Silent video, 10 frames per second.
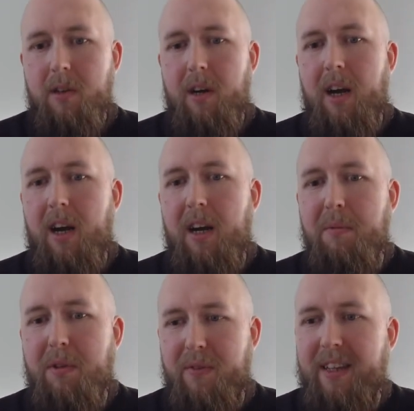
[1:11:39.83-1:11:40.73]

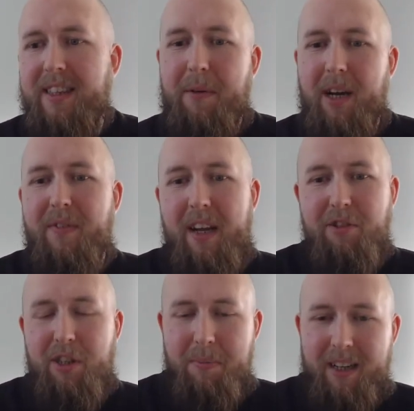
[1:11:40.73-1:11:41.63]
So that's how I
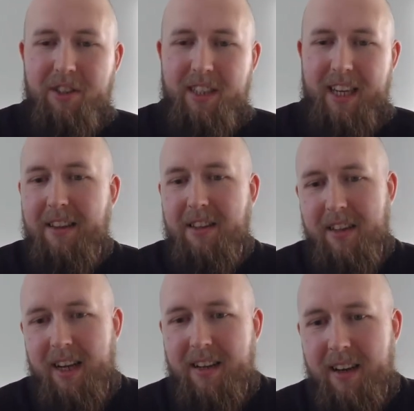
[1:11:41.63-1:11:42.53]
eventually managed to get into
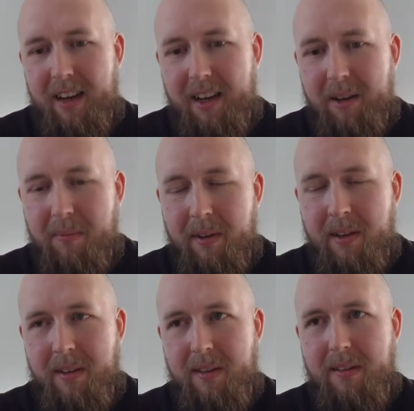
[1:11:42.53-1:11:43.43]
that,
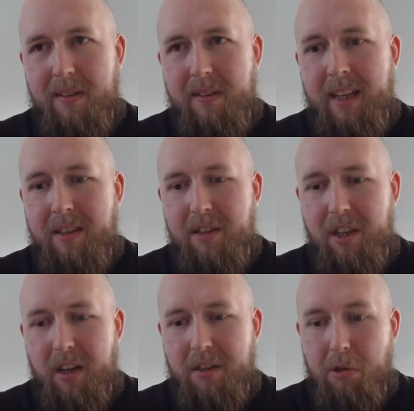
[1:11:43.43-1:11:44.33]
into the
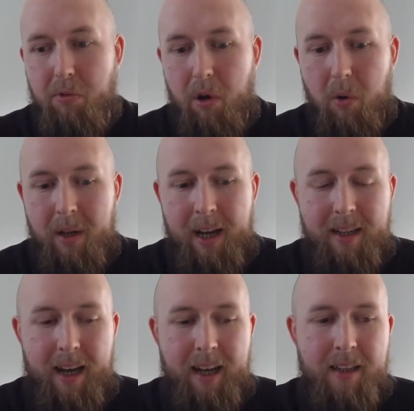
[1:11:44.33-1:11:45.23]
IT role,
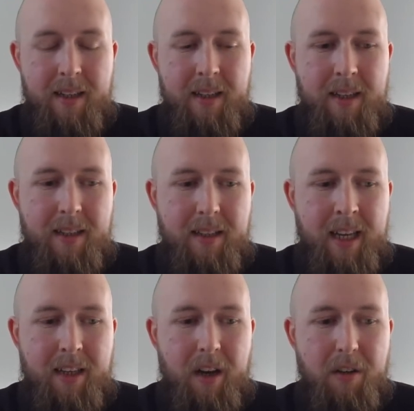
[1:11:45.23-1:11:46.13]
and
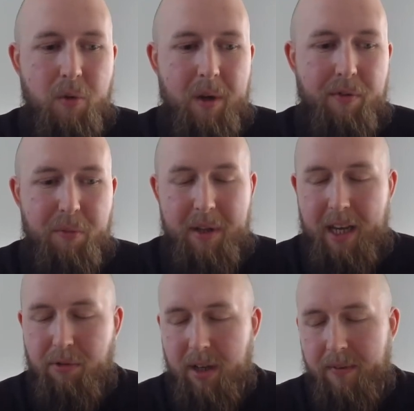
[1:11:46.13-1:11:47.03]
it kind of went from
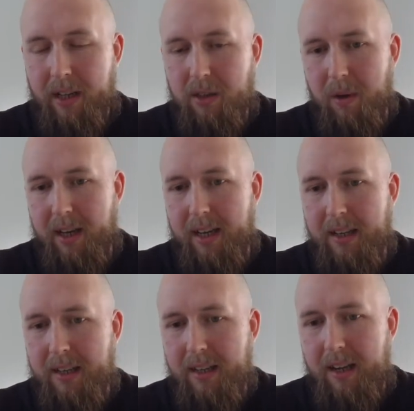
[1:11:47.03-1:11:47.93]
there, really. That's
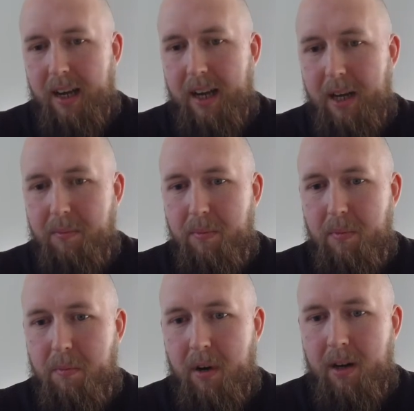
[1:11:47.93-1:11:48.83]
where
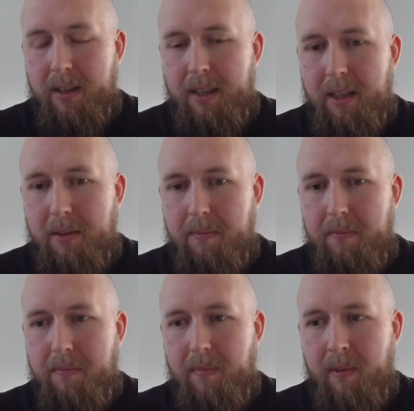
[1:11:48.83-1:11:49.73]
my
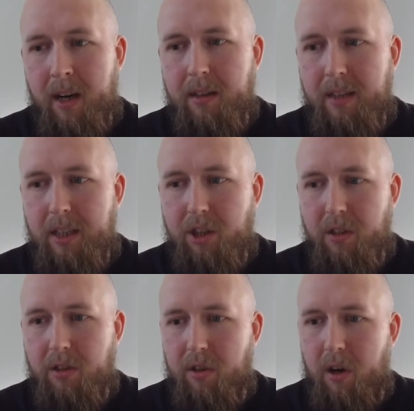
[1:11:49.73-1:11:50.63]
IT
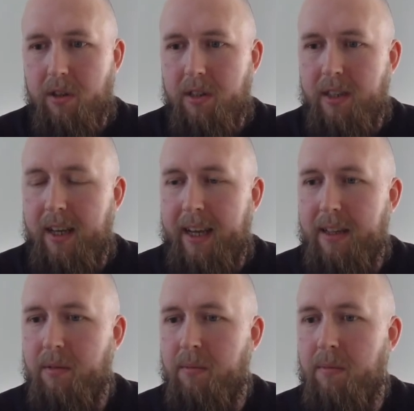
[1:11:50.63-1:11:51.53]
journey started,
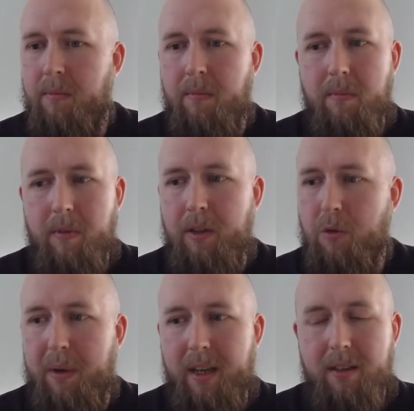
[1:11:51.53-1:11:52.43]
in
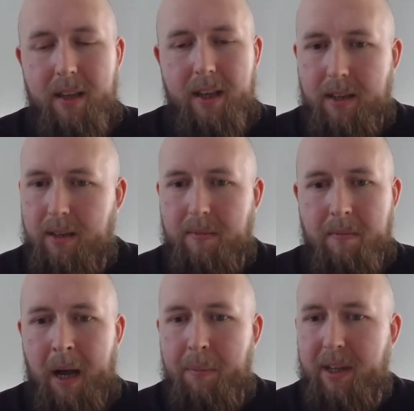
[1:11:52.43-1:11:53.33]
just basic
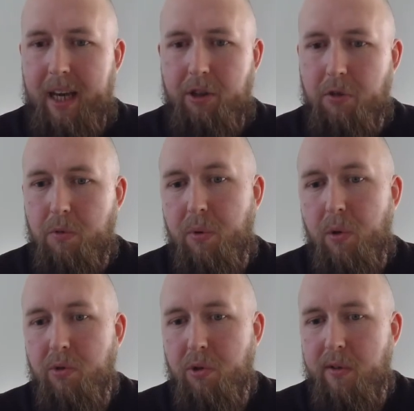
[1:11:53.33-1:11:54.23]
application
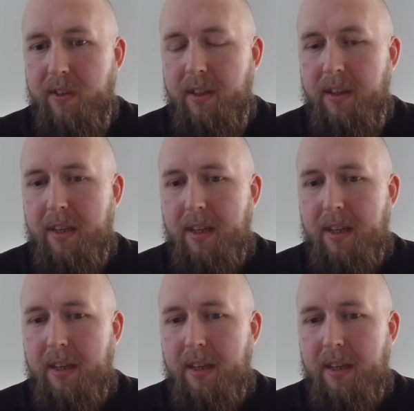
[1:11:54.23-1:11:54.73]
support stuff, and